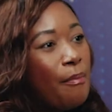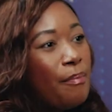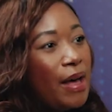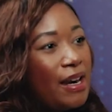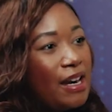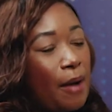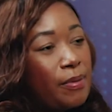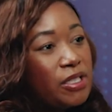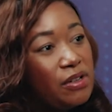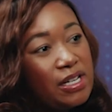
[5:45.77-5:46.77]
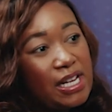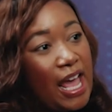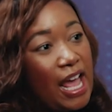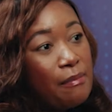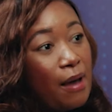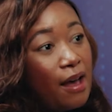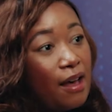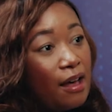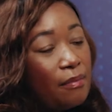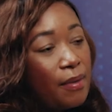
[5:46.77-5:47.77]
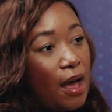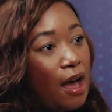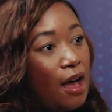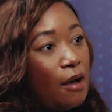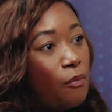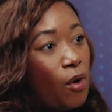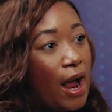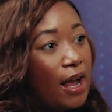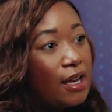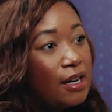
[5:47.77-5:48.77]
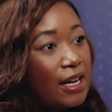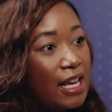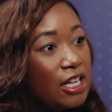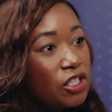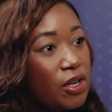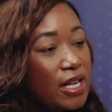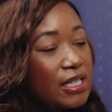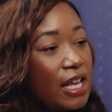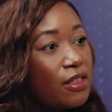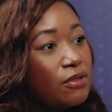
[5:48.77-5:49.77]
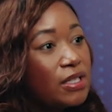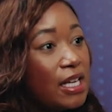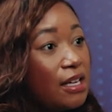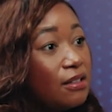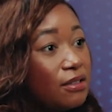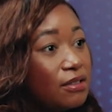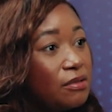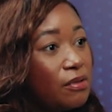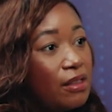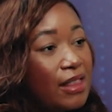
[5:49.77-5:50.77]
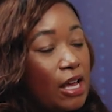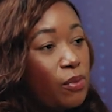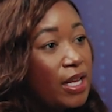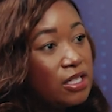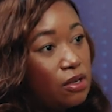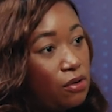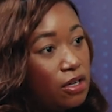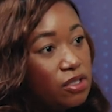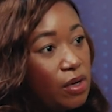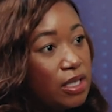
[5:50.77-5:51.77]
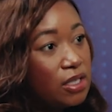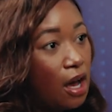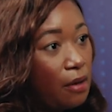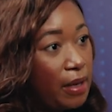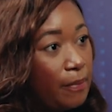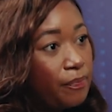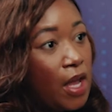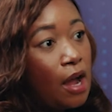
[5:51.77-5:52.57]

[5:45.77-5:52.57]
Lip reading: But an opportunity came up where I could, again, translate those skills that Redstone Arsenal has taught me,